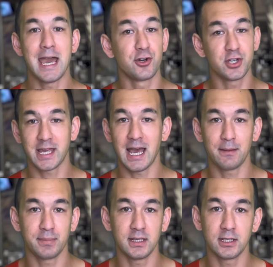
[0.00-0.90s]
Energy
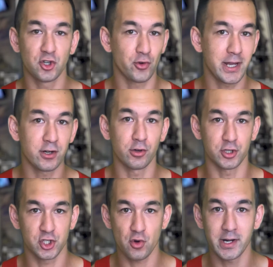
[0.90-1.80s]
can't be created or
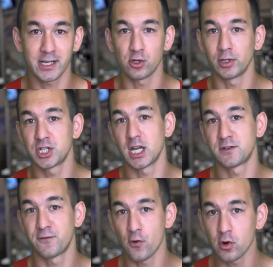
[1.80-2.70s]
destroyed. It can only
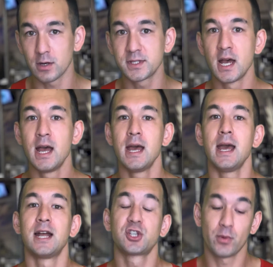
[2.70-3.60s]
change forms.
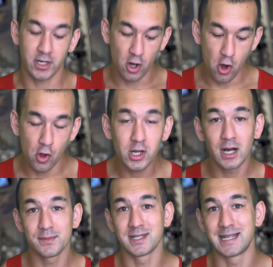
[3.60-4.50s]
And so when it all
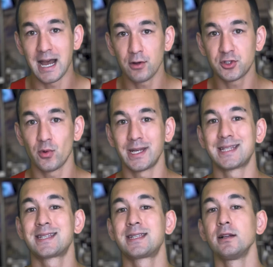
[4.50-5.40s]
comes down to it,
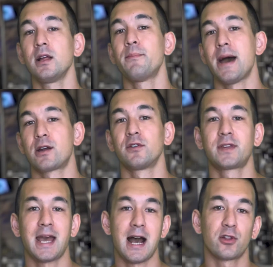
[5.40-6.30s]
it's still a matter
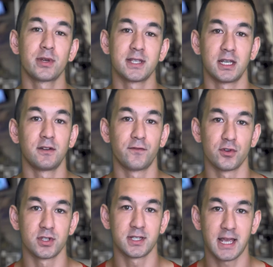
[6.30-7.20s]
of calories in
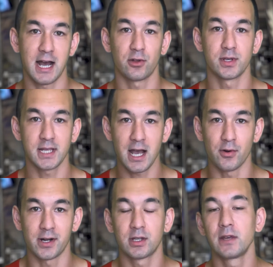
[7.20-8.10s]
versus calories
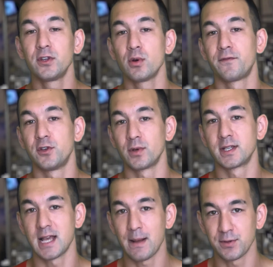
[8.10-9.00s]
out. And I'll give you a few
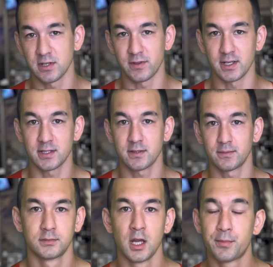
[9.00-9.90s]
examples of this.
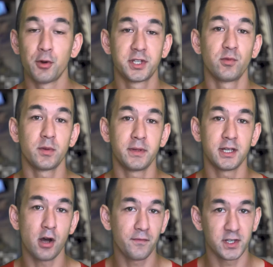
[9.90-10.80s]
Protein would be
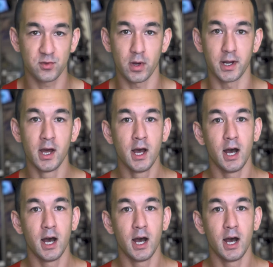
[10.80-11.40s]
an obvious one.